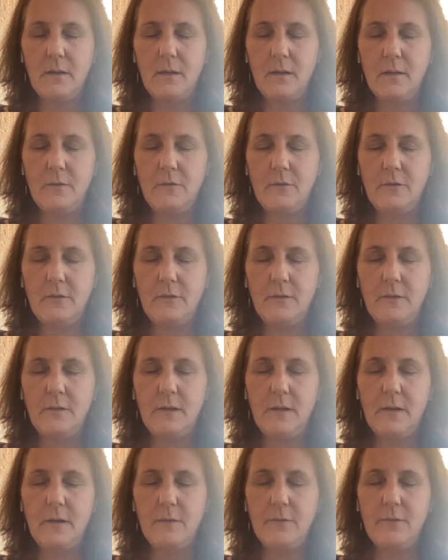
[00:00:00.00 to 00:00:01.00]
and just
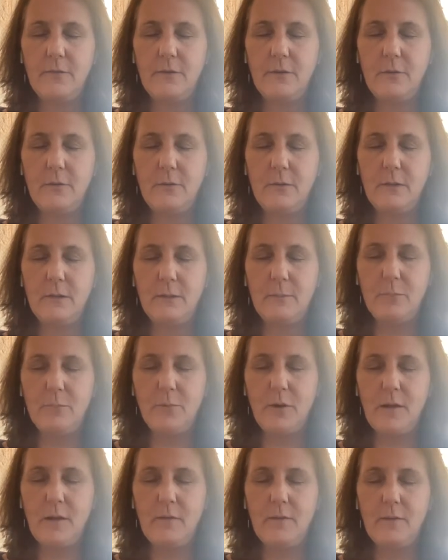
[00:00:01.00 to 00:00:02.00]
take a few deep
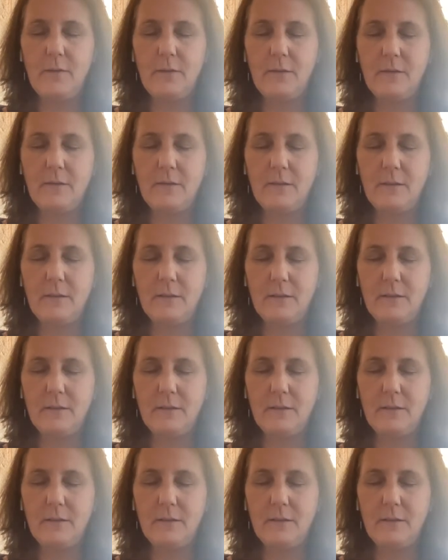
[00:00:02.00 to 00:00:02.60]
breaths.